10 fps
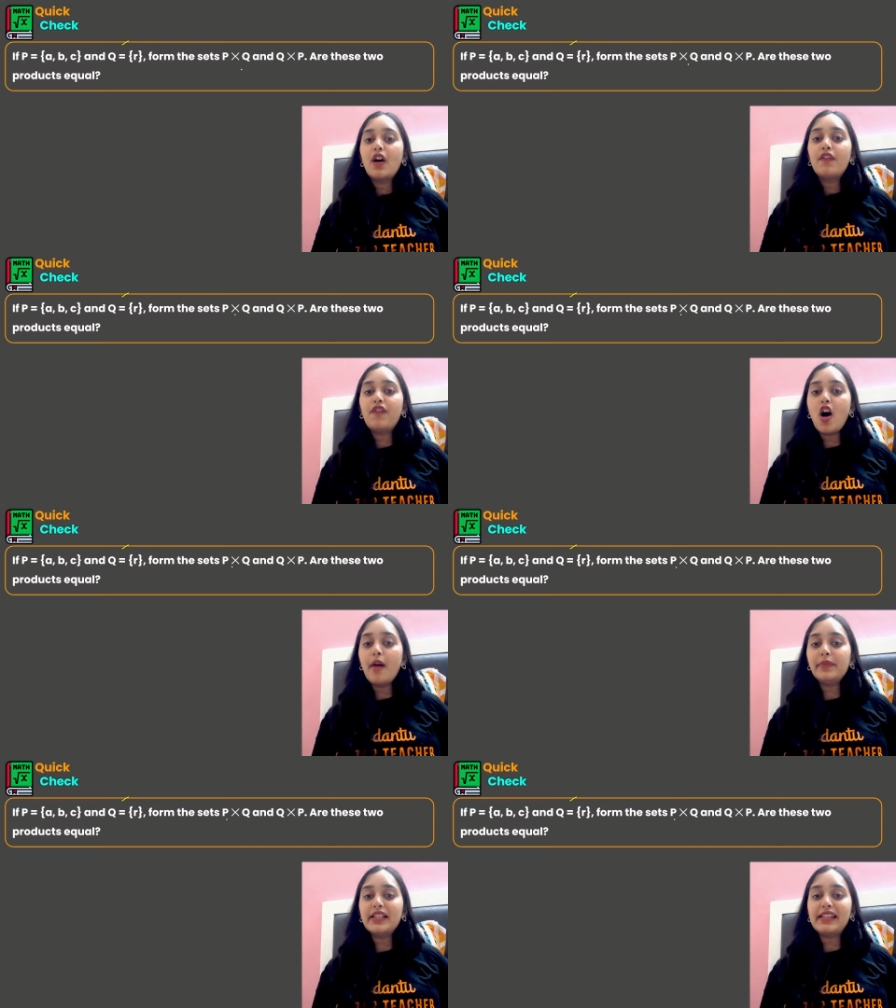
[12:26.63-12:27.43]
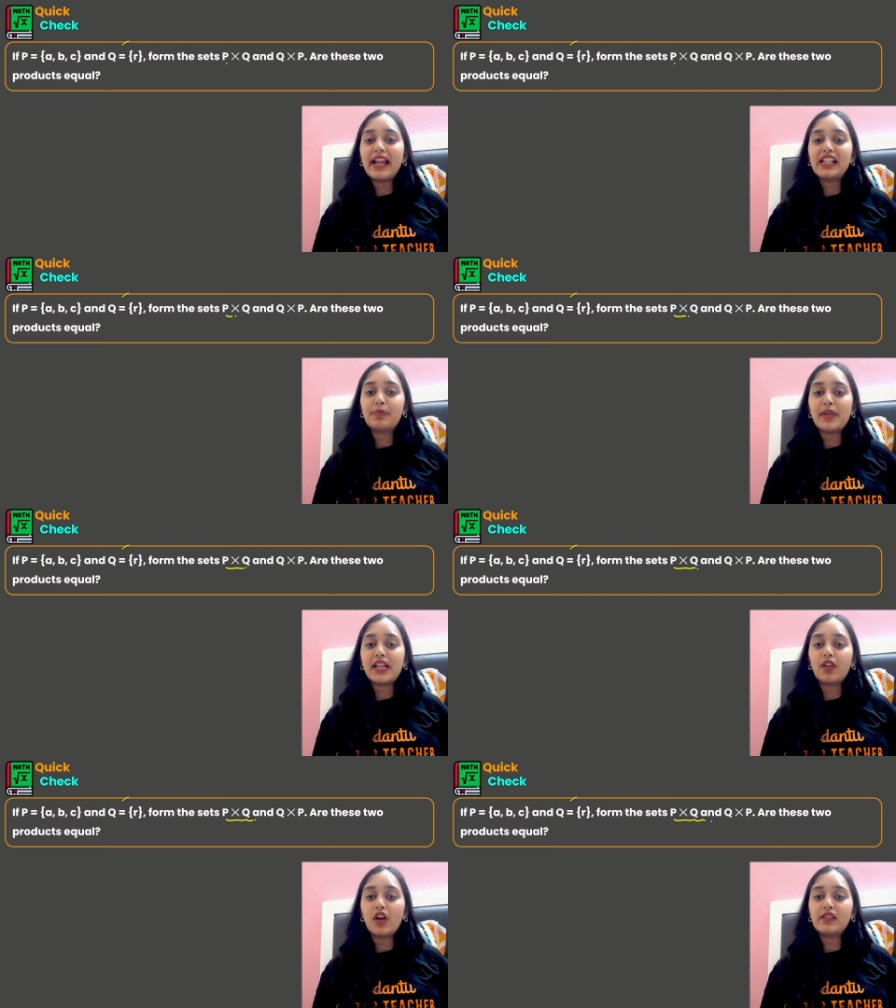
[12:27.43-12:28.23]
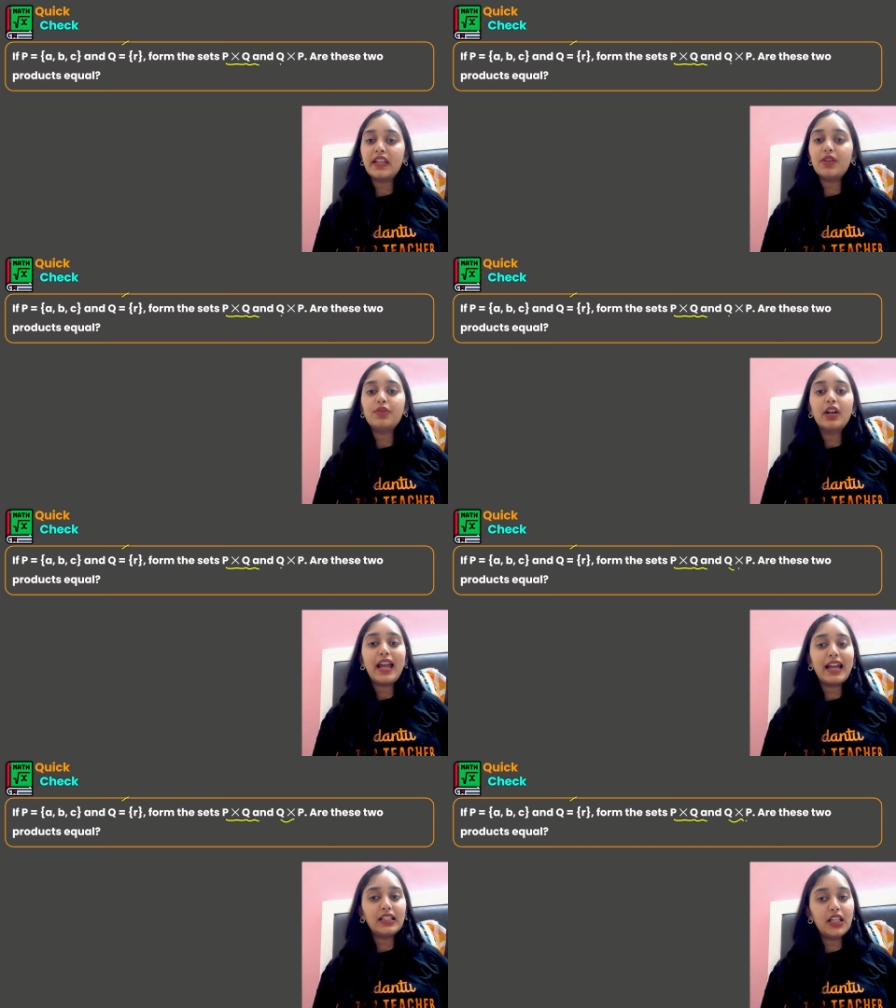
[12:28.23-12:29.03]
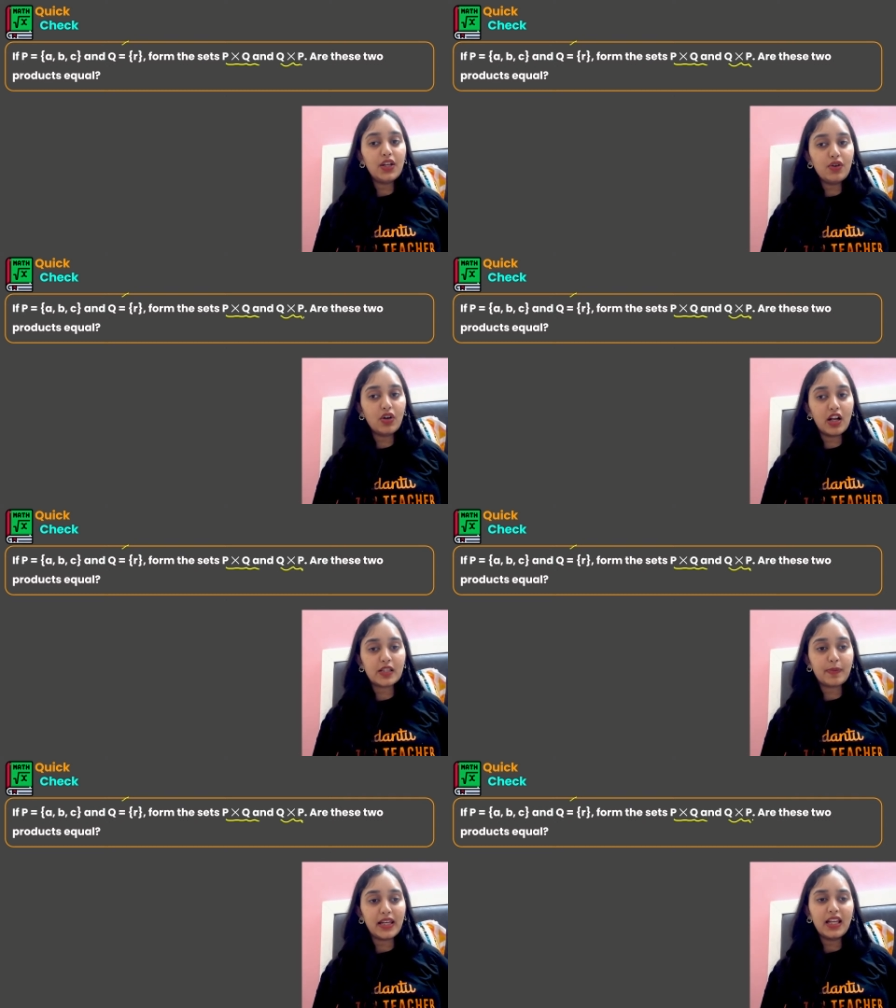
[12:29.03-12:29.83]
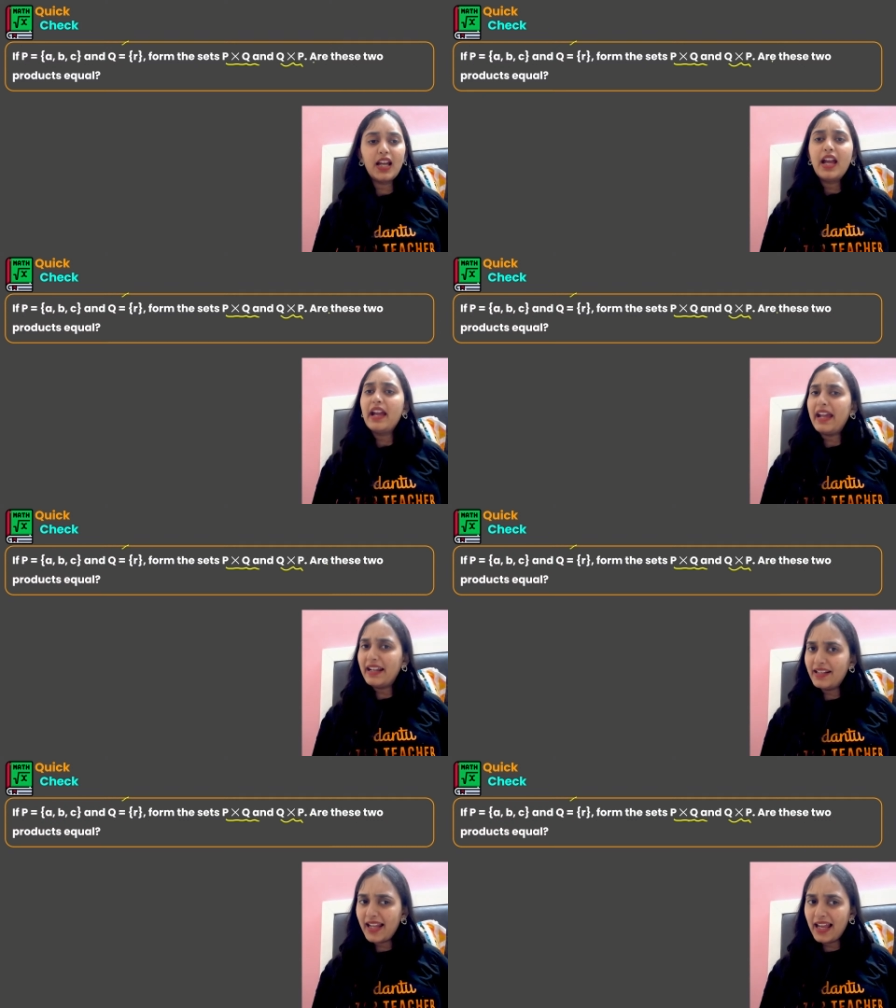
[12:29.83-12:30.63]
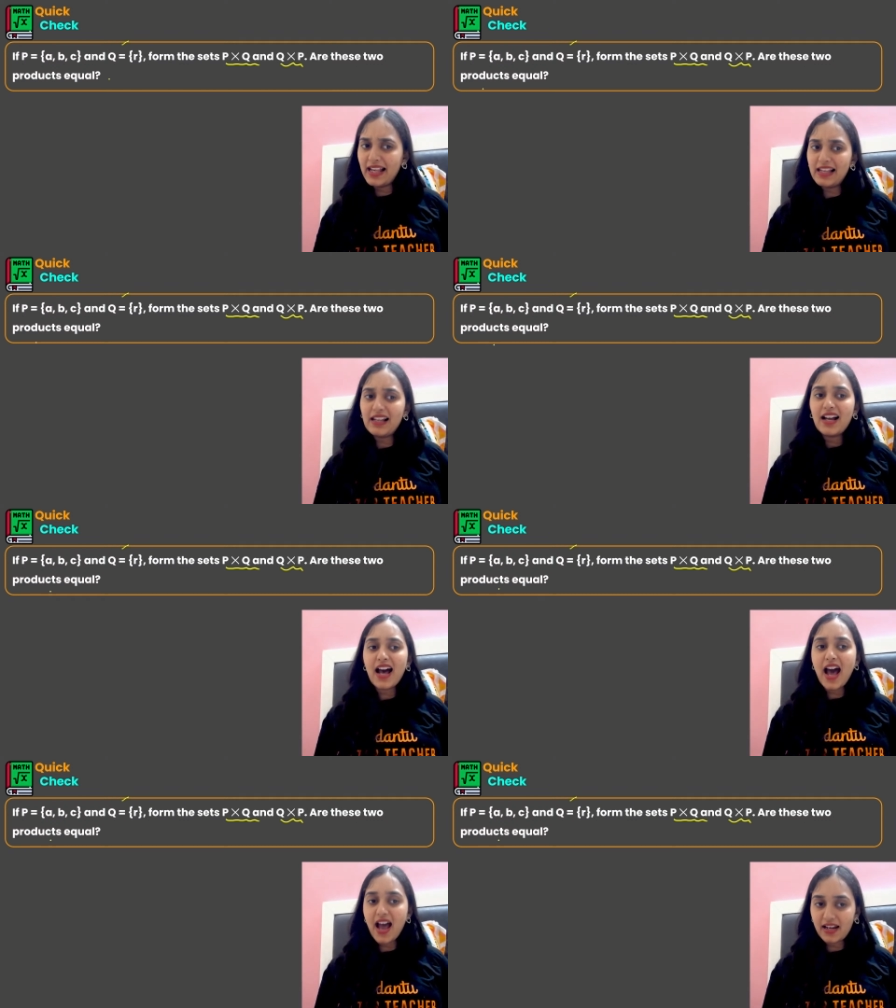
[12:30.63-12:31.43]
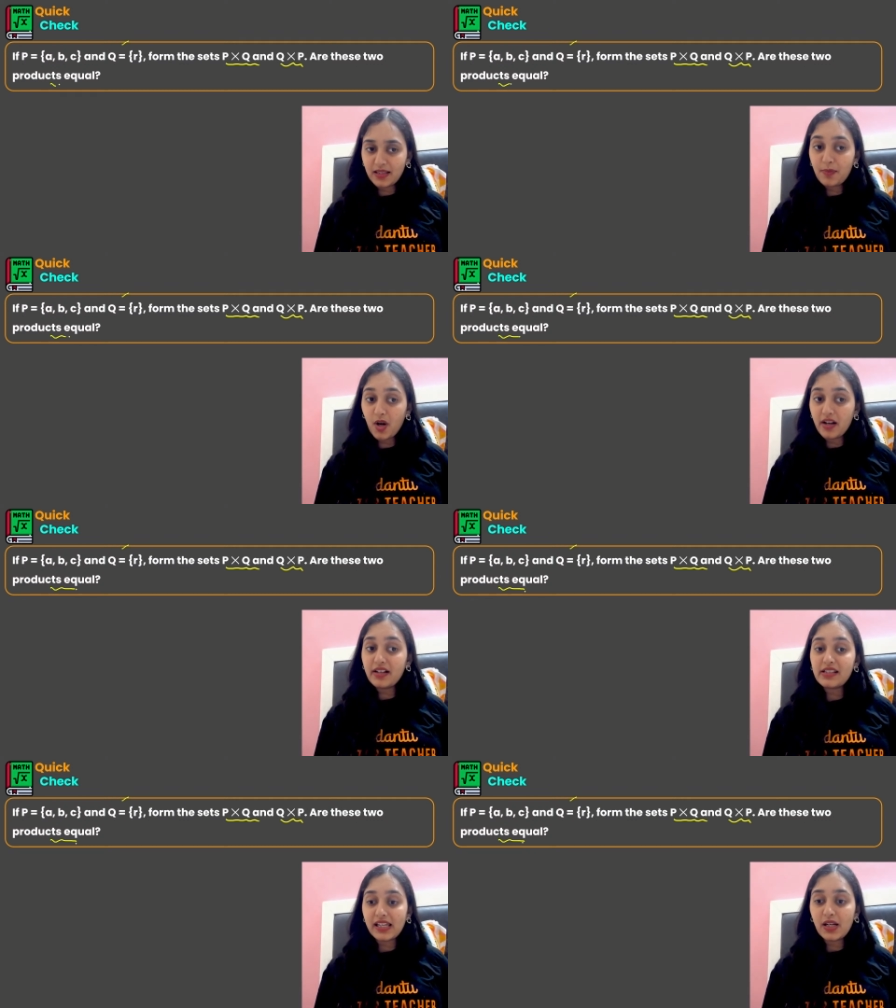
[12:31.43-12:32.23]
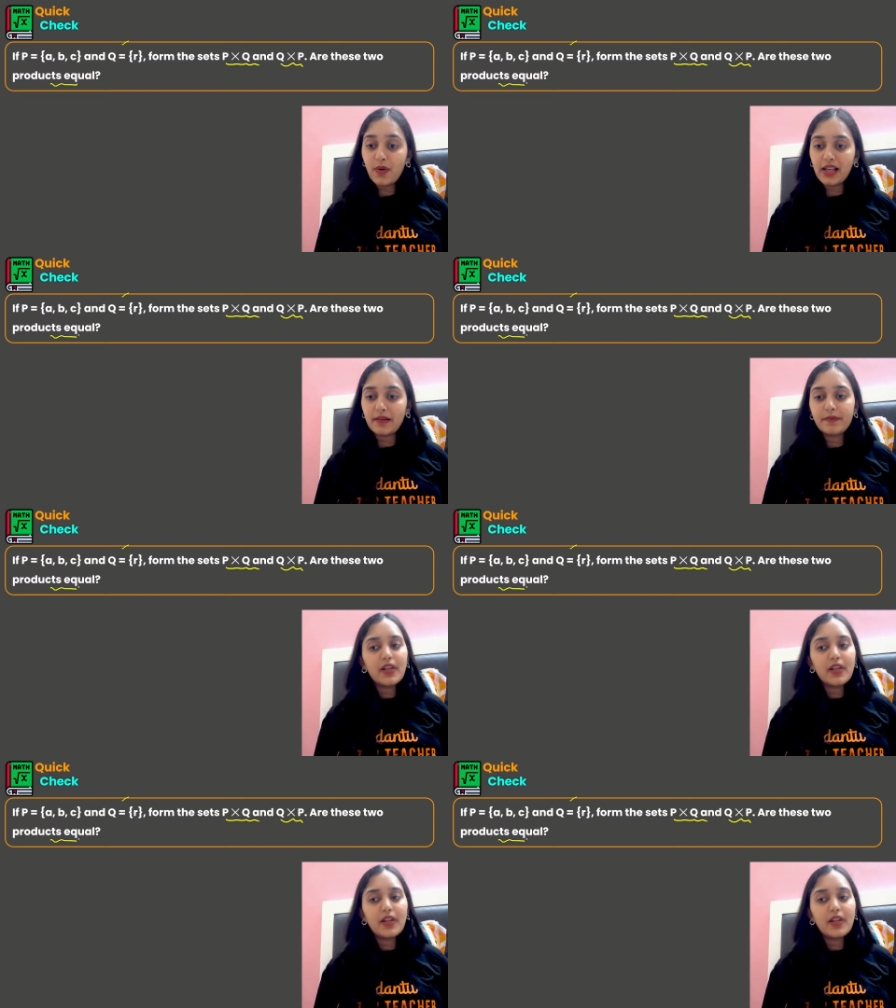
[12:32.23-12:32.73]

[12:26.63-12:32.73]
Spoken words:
form the sets P cross Q and Q cross P and tell are the products equal.